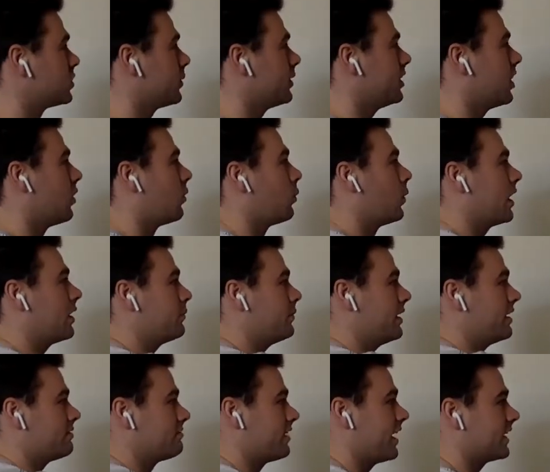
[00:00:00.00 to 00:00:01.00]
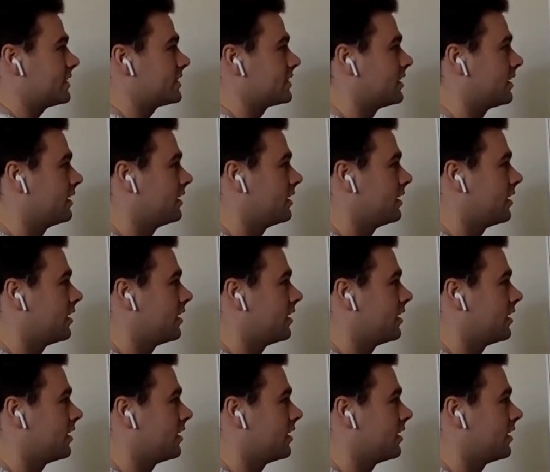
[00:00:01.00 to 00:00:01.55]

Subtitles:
So we know when we invest